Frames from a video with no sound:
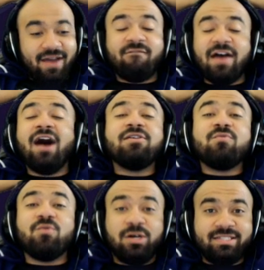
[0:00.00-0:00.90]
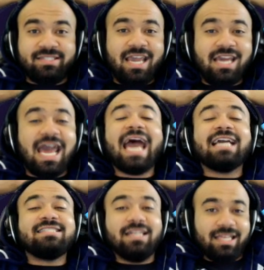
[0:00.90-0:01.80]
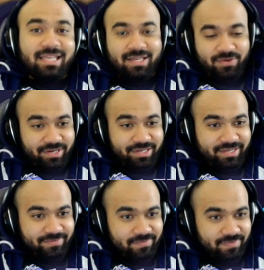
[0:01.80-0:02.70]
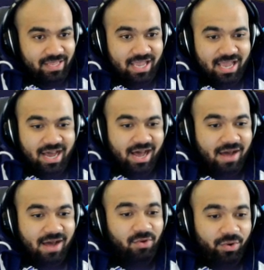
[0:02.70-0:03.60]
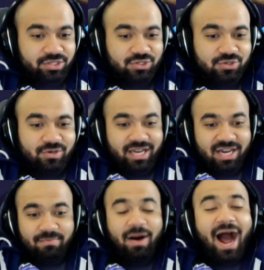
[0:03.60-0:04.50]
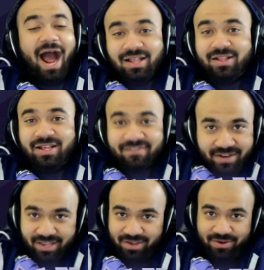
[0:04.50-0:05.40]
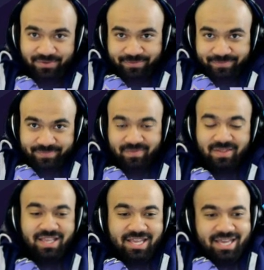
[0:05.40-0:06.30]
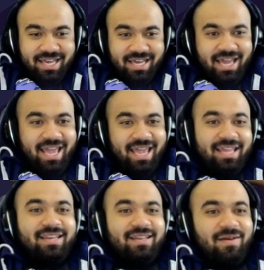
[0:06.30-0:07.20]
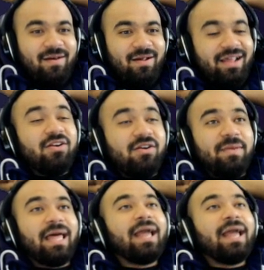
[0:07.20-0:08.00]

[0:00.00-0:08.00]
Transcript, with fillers: I found it once and accidentally killed it. I'm going to compile a video and it'll be